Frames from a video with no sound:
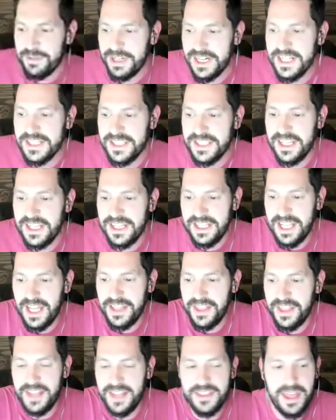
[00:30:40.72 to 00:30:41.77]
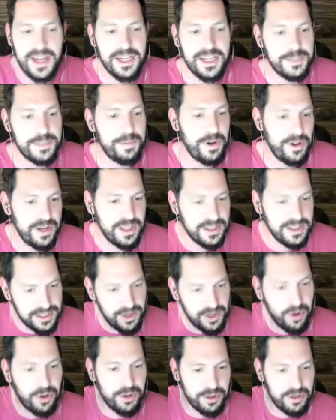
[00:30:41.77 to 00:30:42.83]
is, a, yeah, that that experience,
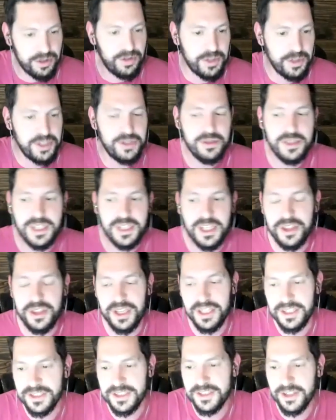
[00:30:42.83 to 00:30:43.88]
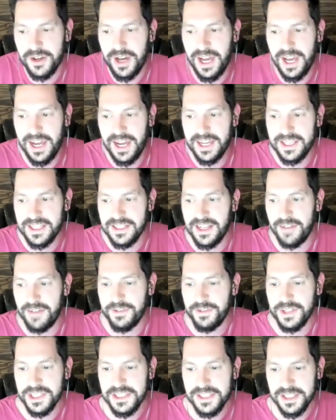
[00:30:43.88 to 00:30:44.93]
the order in which you see things. So I, I can
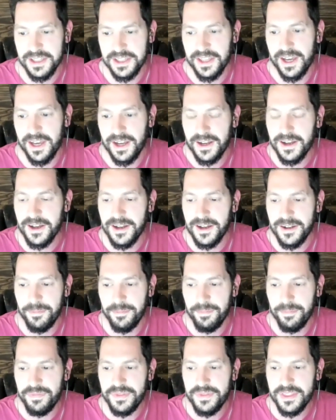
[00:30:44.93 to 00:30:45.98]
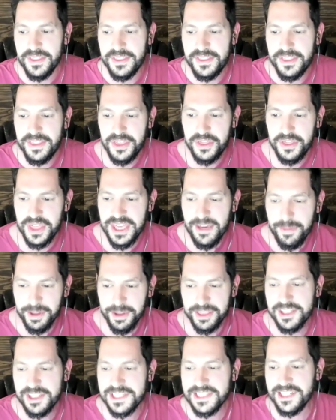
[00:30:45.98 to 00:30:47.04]
definitely see that. Um, the thing
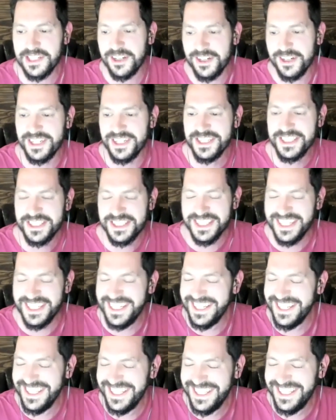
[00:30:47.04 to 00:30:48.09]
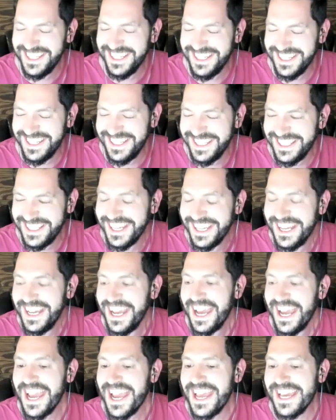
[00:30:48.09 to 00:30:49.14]
about the slurs
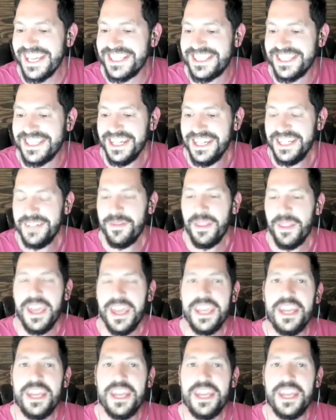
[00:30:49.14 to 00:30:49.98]
is... You